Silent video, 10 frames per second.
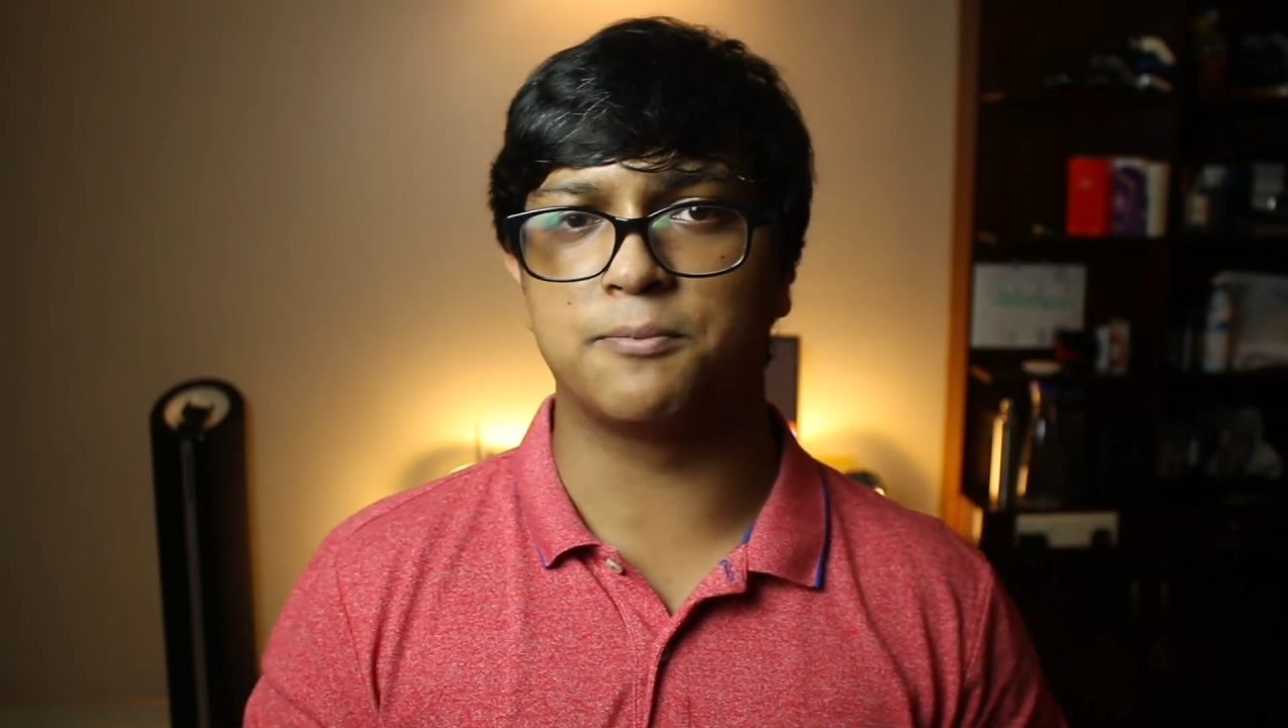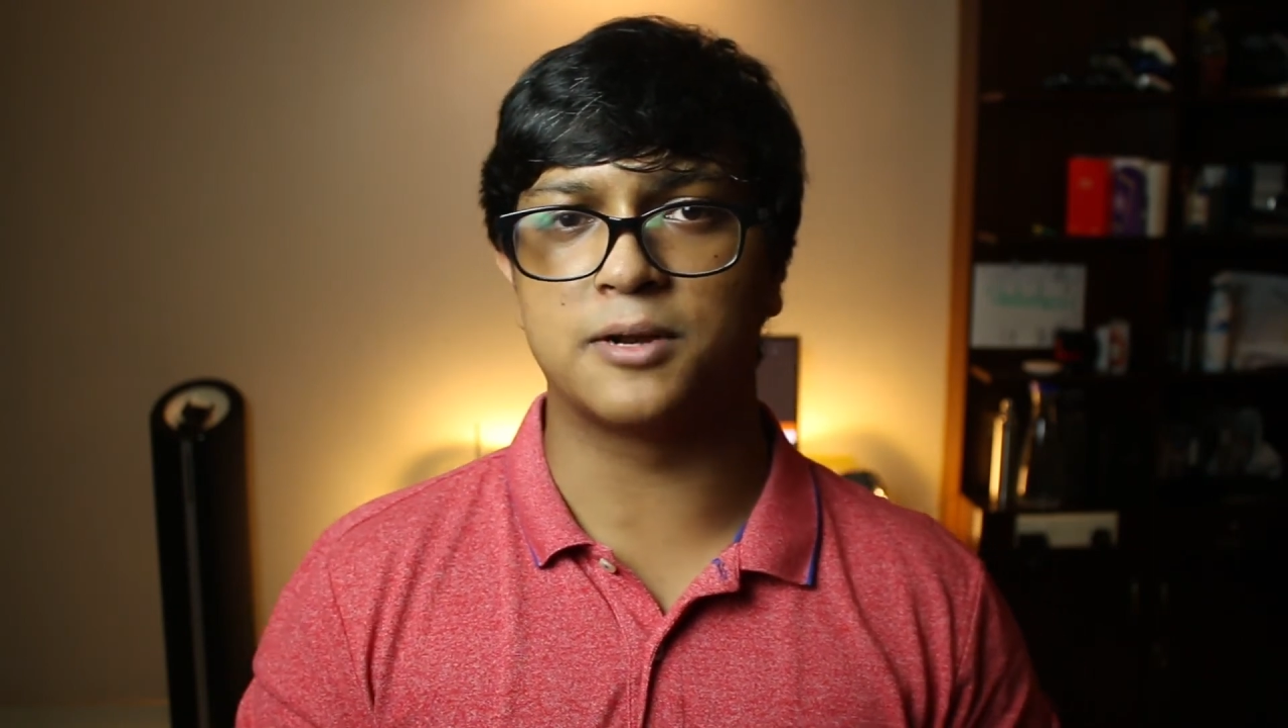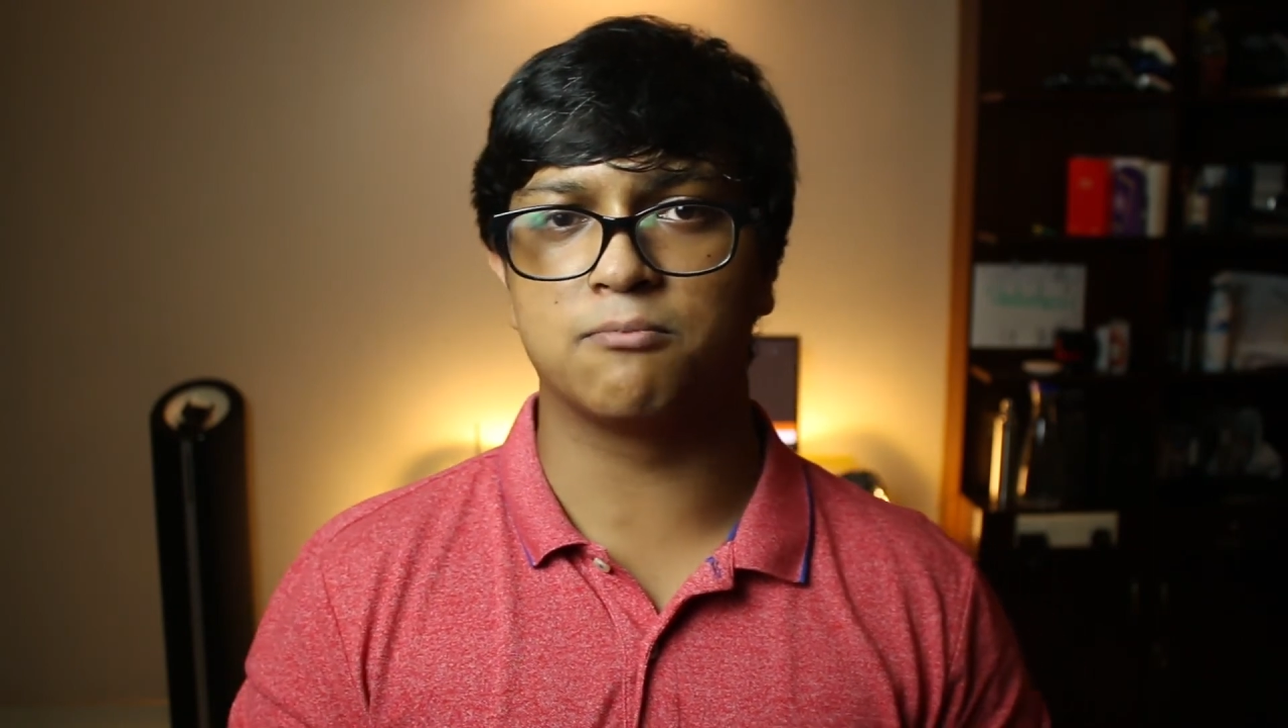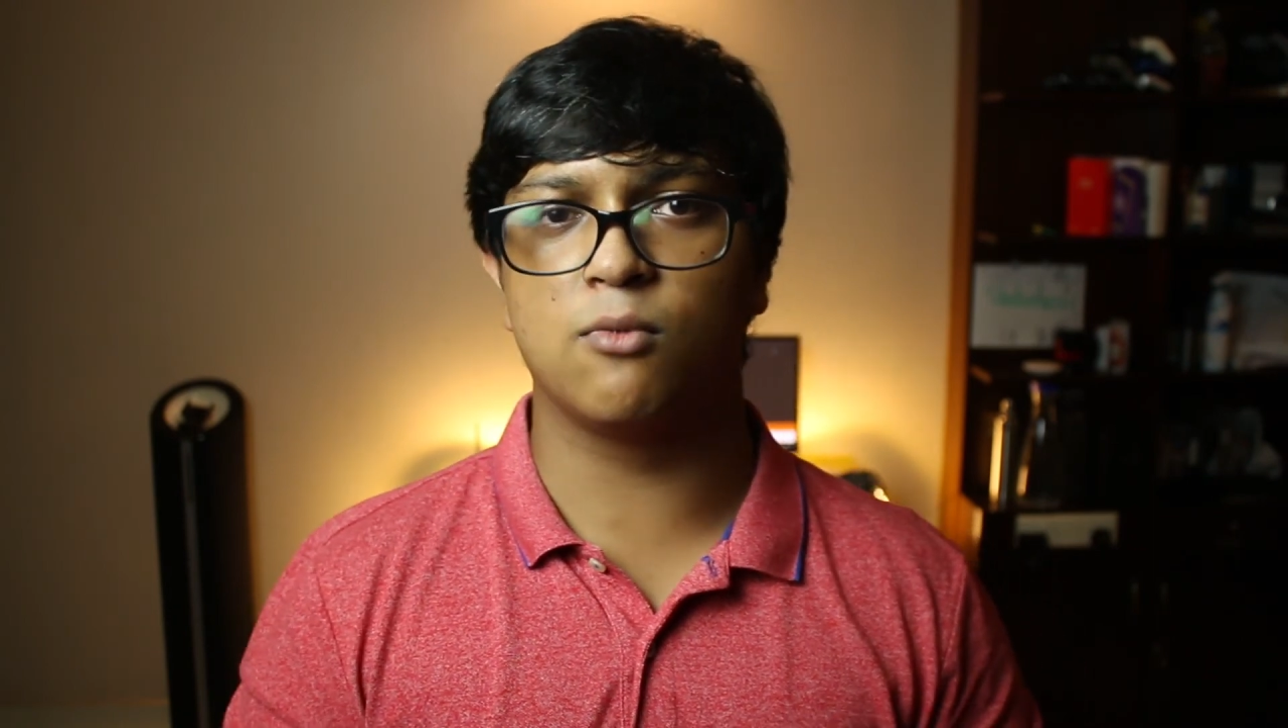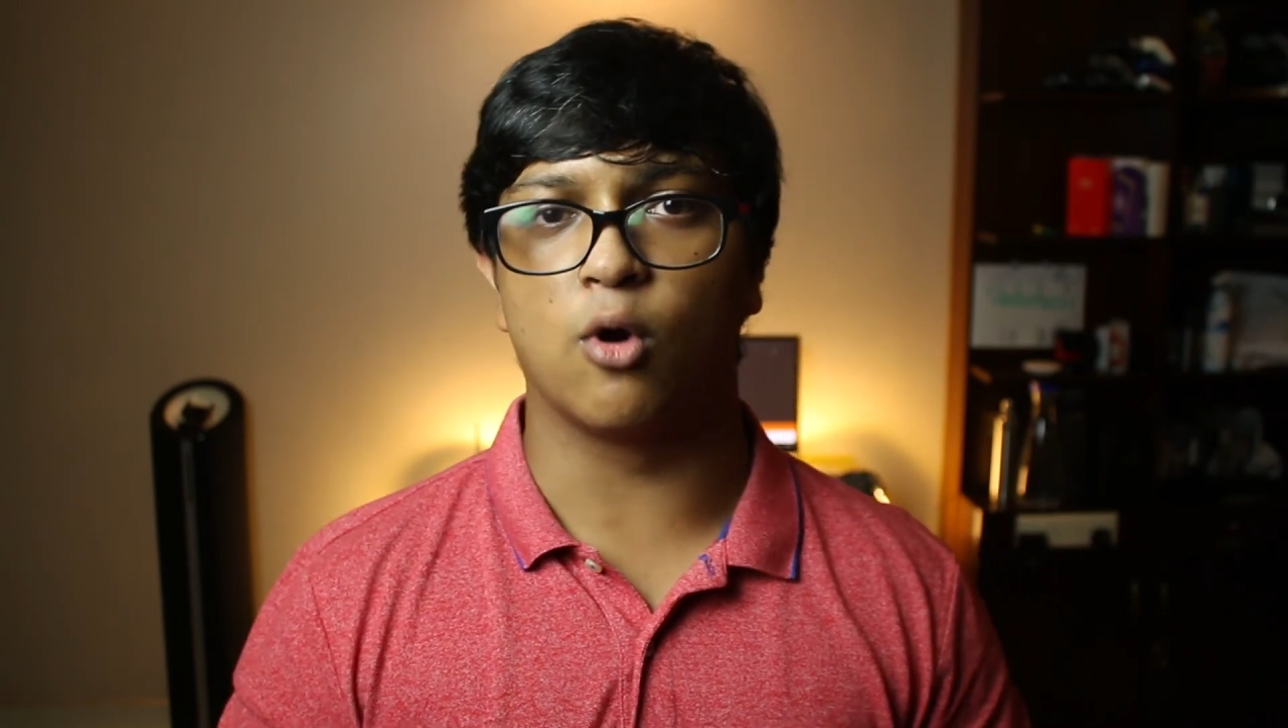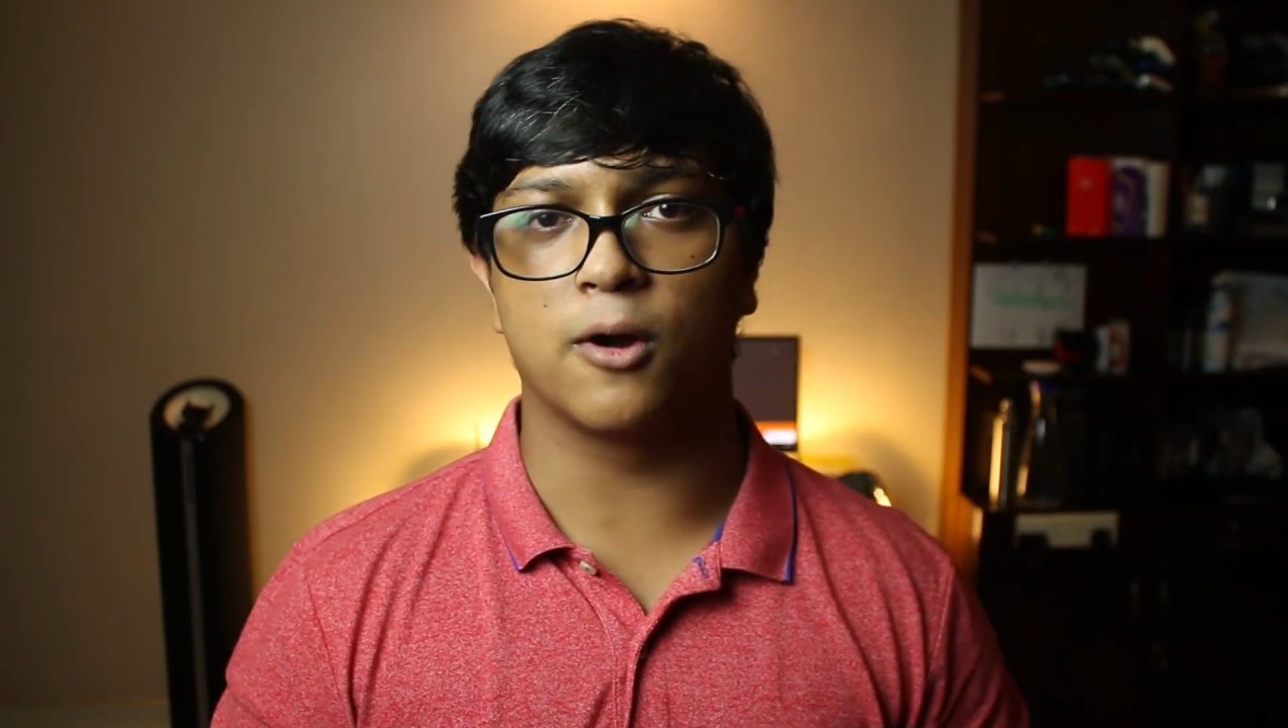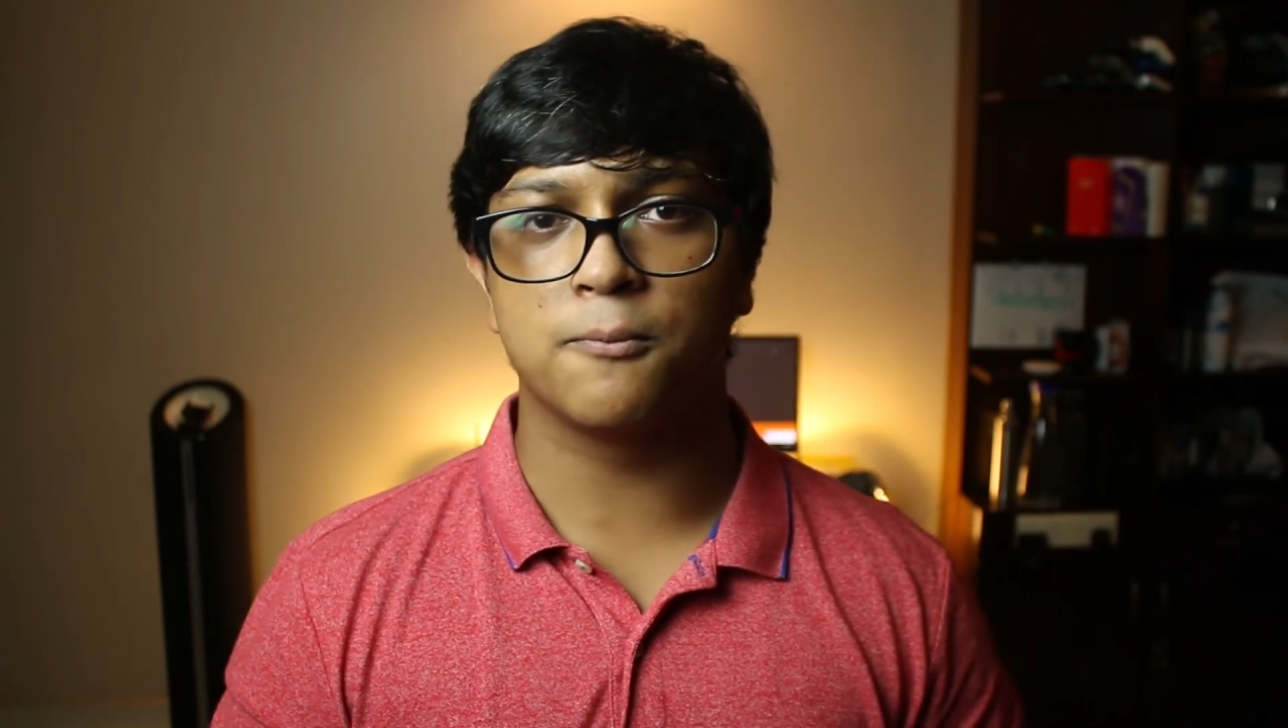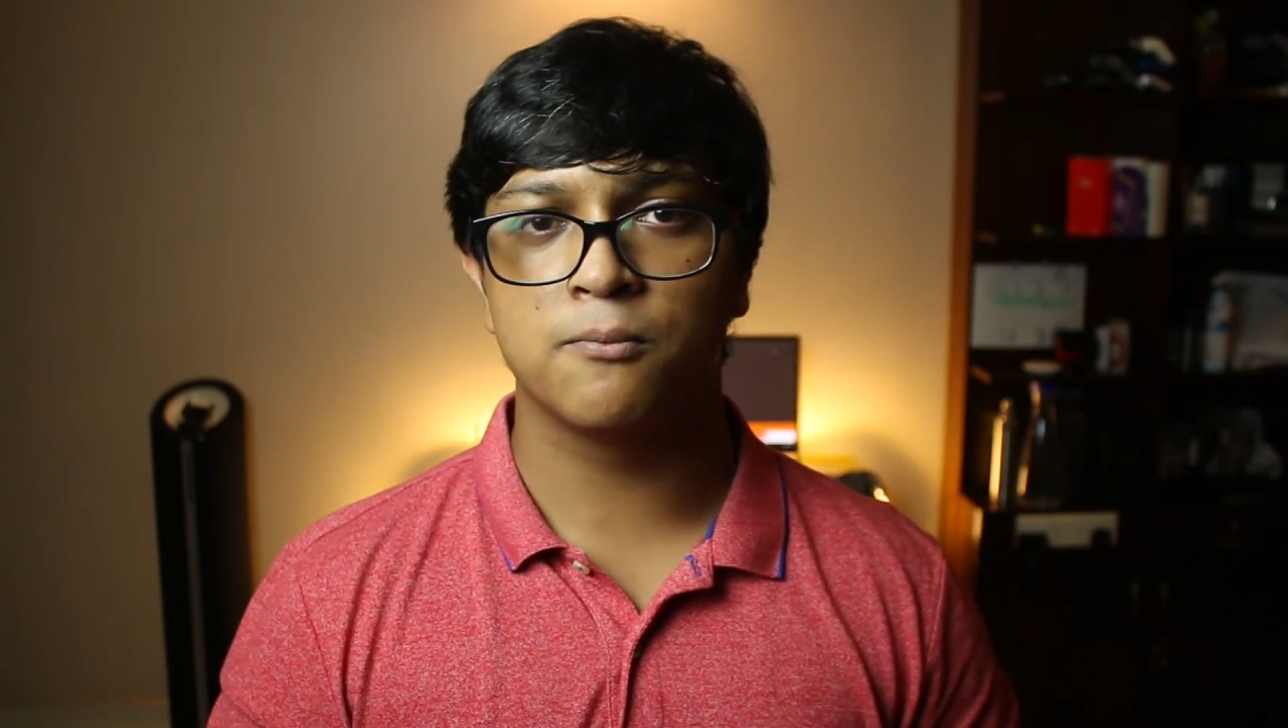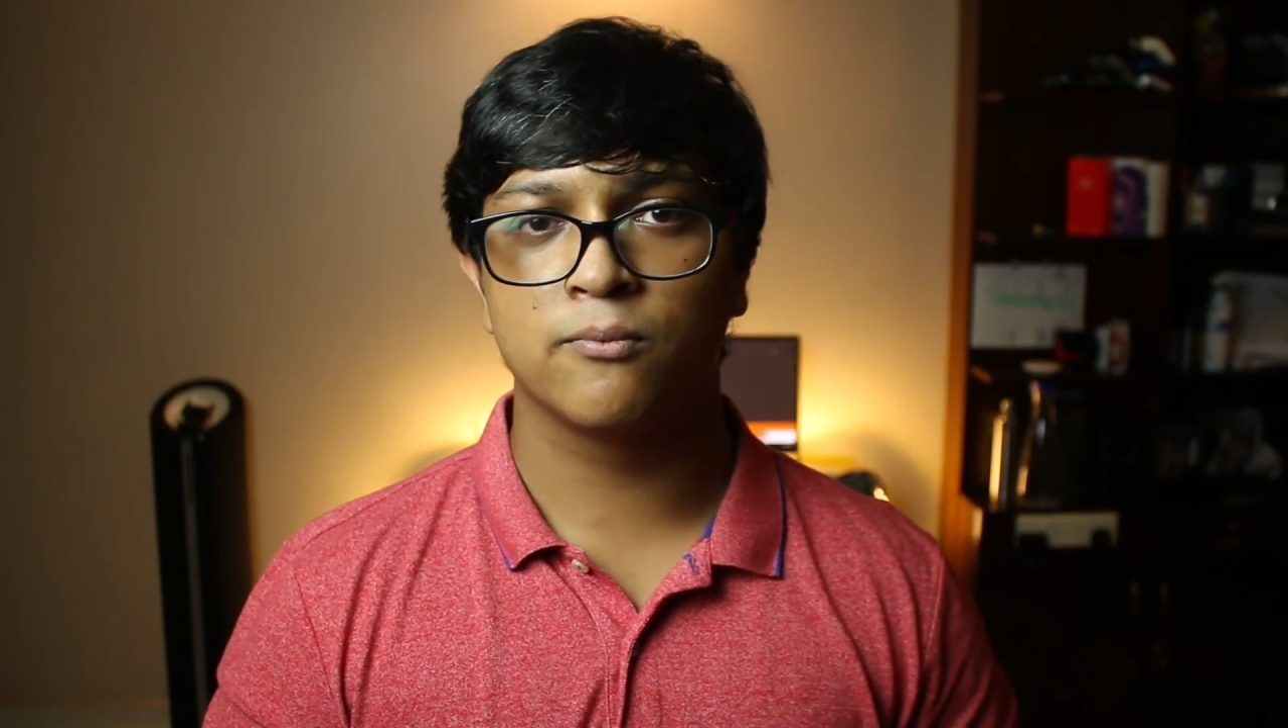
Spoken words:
a bit more.